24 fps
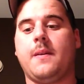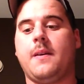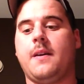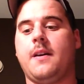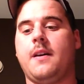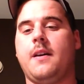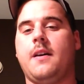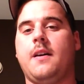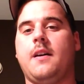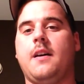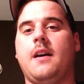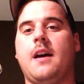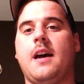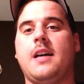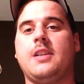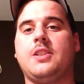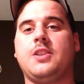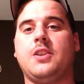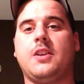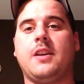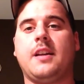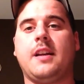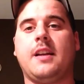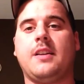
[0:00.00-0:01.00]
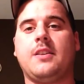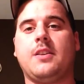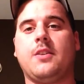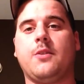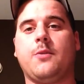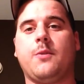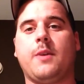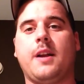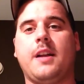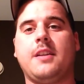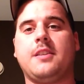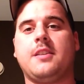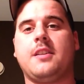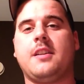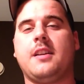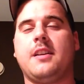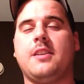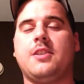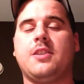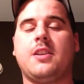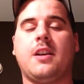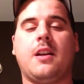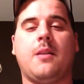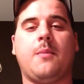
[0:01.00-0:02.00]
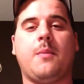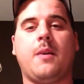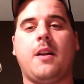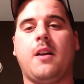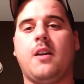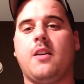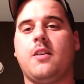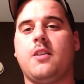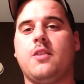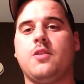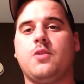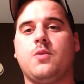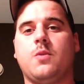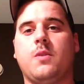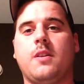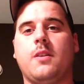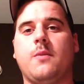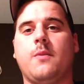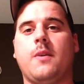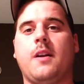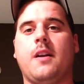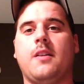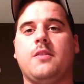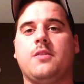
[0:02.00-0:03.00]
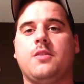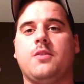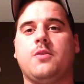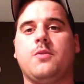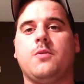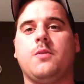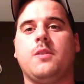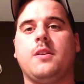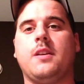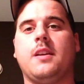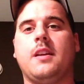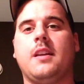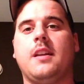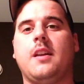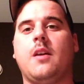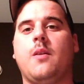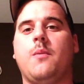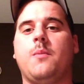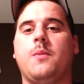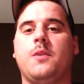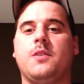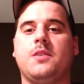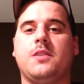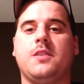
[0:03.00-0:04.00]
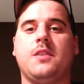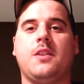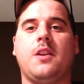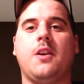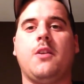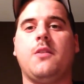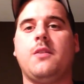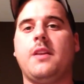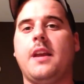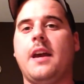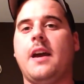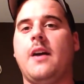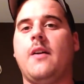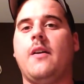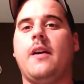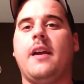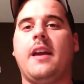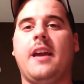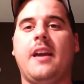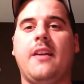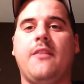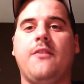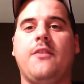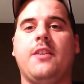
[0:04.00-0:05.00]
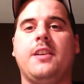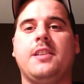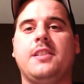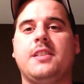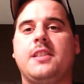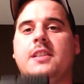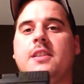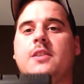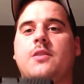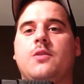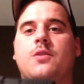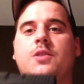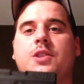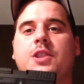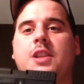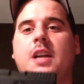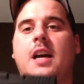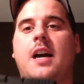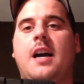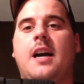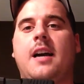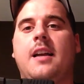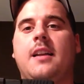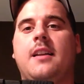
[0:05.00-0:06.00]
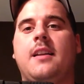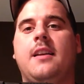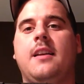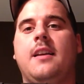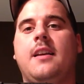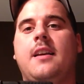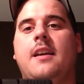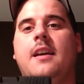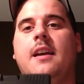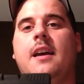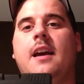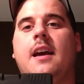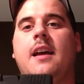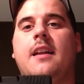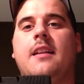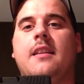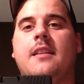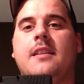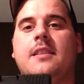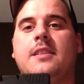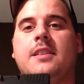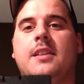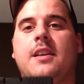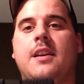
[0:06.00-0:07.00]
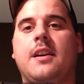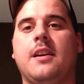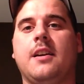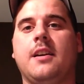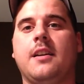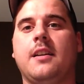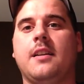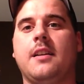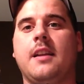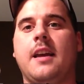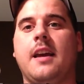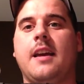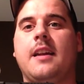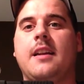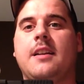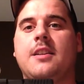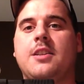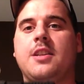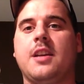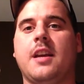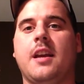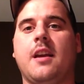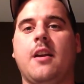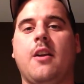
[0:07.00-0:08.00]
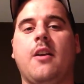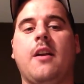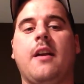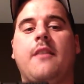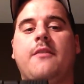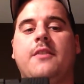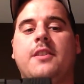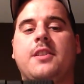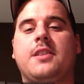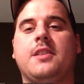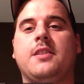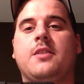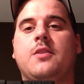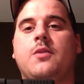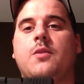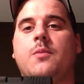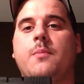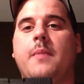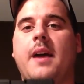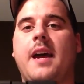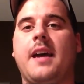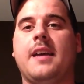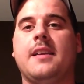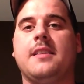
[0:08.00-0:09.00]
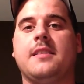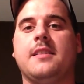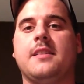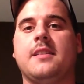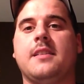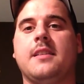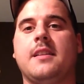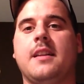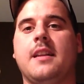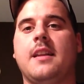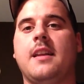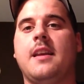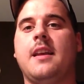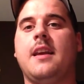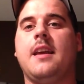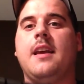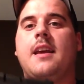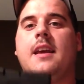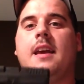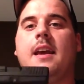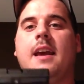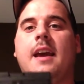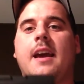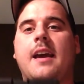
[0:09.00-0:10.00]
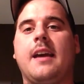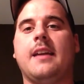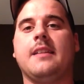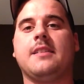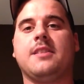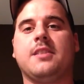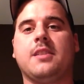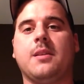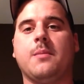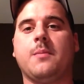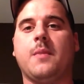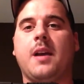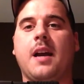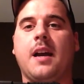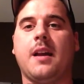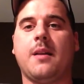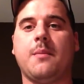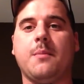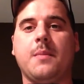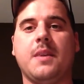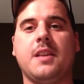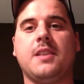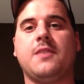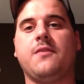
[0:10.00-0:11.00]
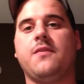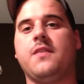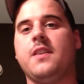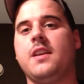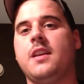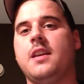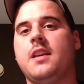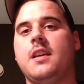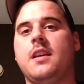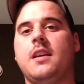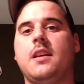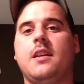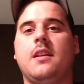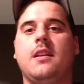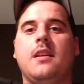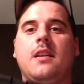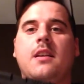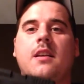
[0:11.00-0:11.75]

I took it out to the range today, shot about 120 rounds through it, and almost no doubt every single shot out of this gun had every single magazine had some kind of misfeed,